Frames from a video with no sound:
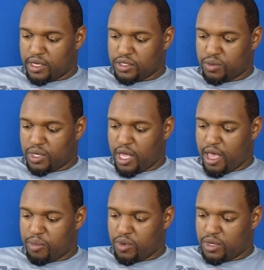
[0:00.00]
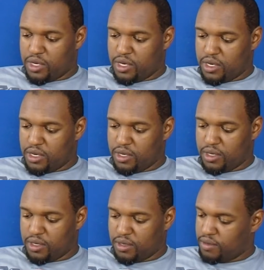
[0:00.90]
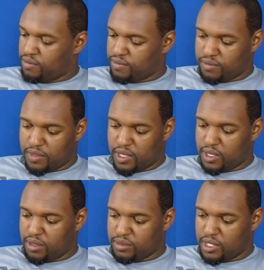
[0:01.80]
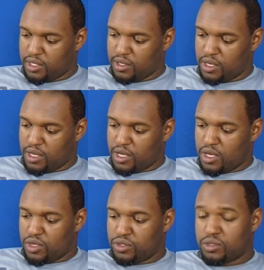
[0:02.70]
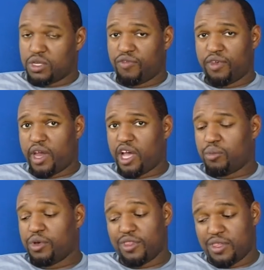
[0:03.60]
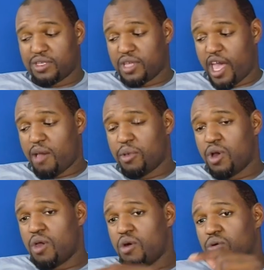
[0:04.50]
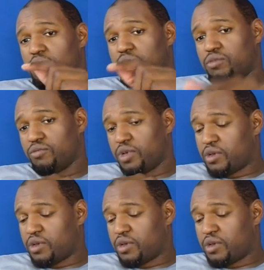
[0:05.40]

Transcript: this one app on here, and I'm telling you, as soon as I figure out how to put this app on the